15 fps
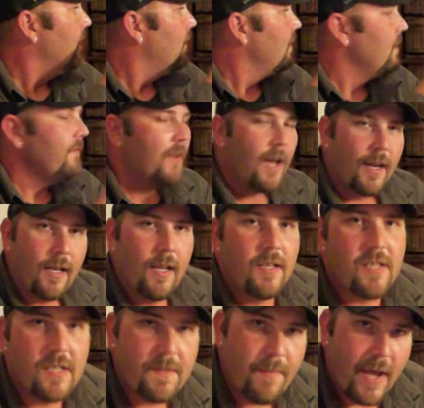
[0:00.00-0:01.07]
you've got an inch
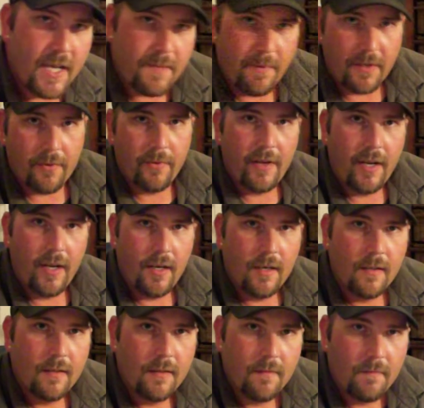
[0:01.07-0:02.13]
of space
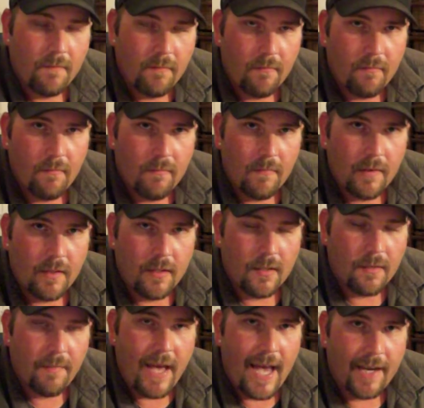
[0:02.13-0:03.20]
between the
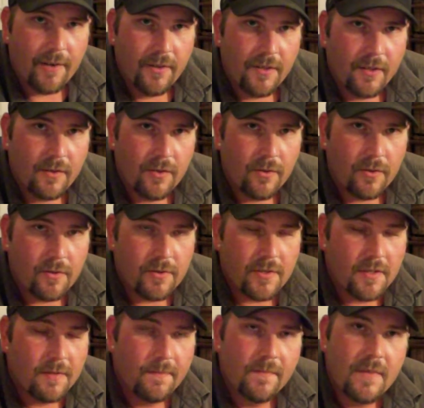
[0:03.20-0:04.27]
tobacco and the coals.